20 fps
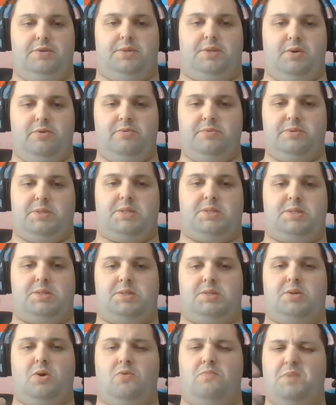don't
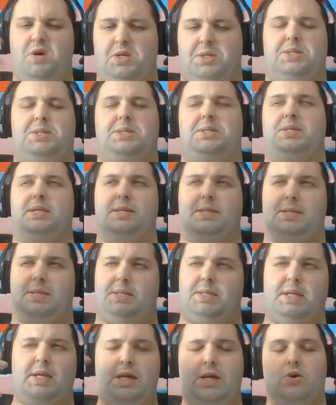so much
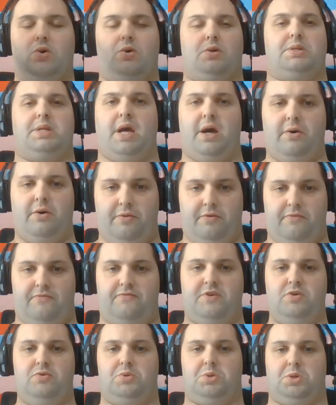see or tell the
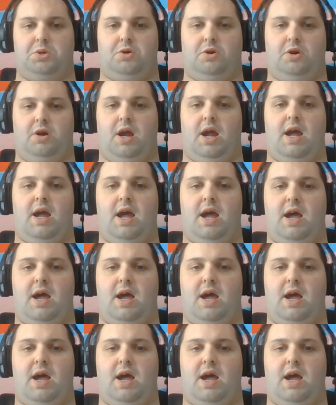future,